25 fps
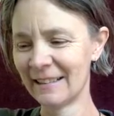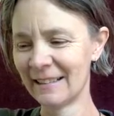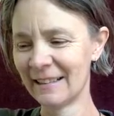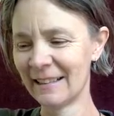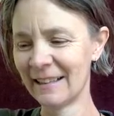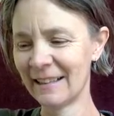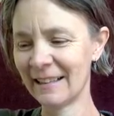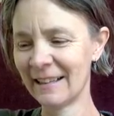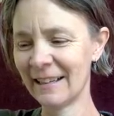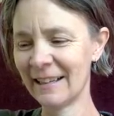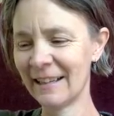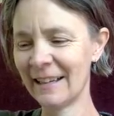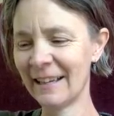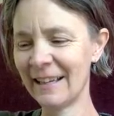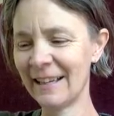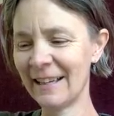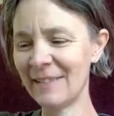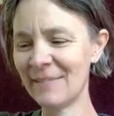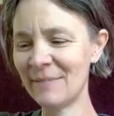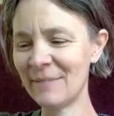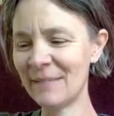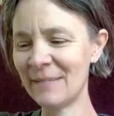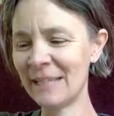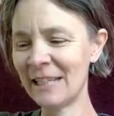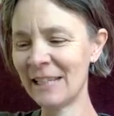I
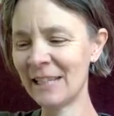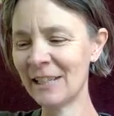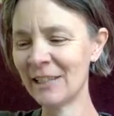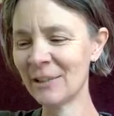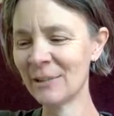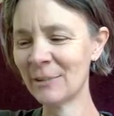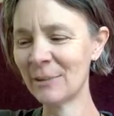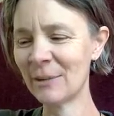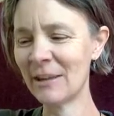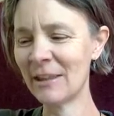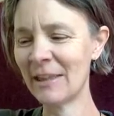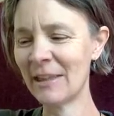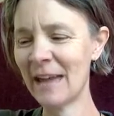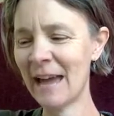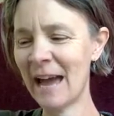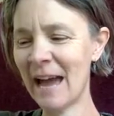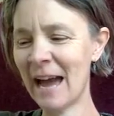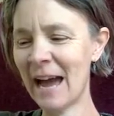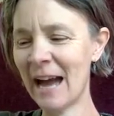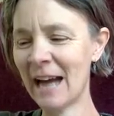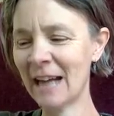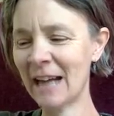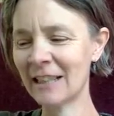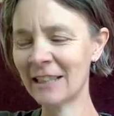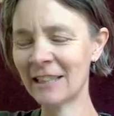am here where the
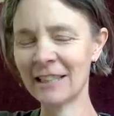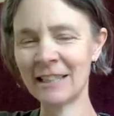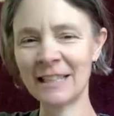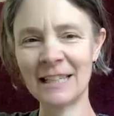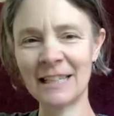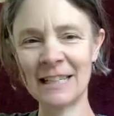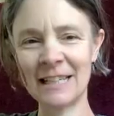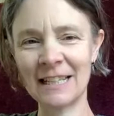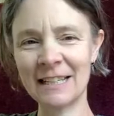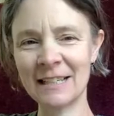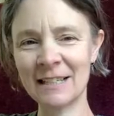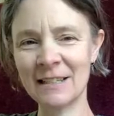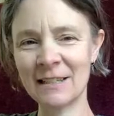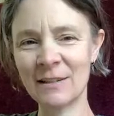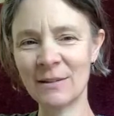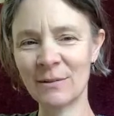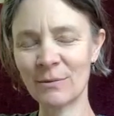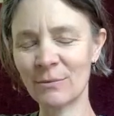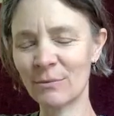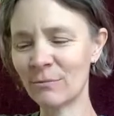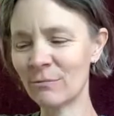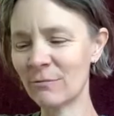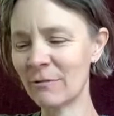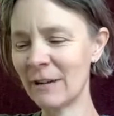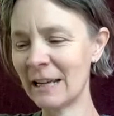action is,
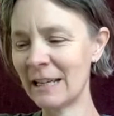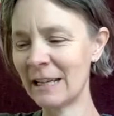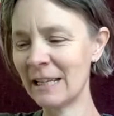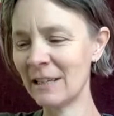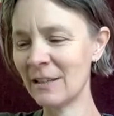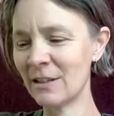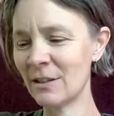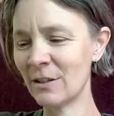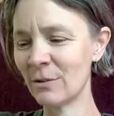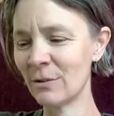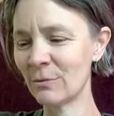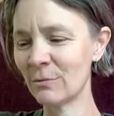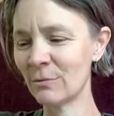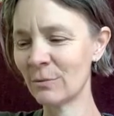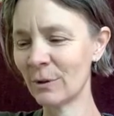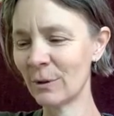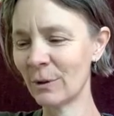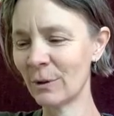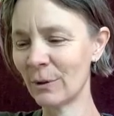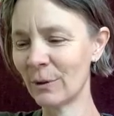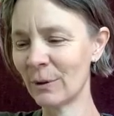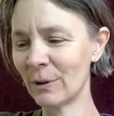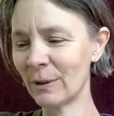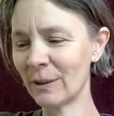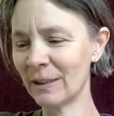ready to
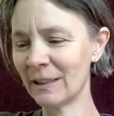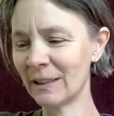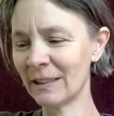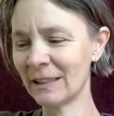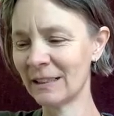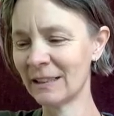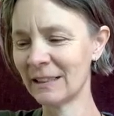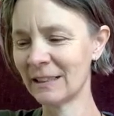roll.